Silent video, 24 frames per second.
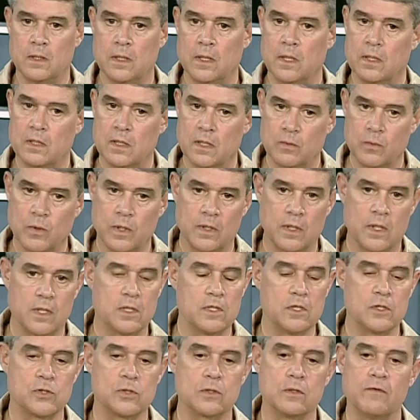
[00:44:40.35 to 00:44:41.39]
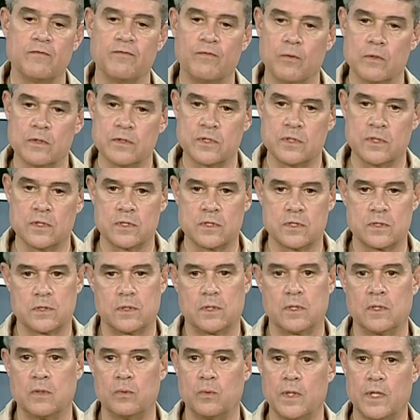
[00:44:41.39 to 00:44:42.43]
And then when the additional forces
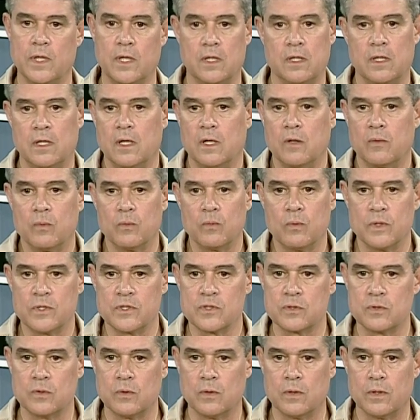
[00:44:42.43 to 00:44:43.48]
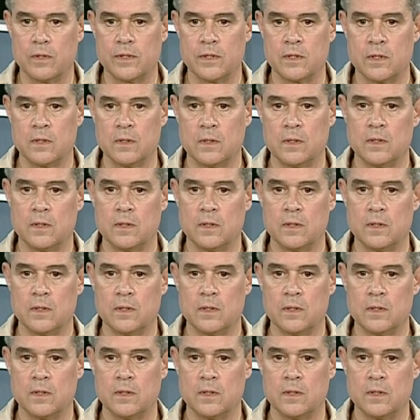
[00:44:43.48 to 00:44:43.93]
uh, went in there, restored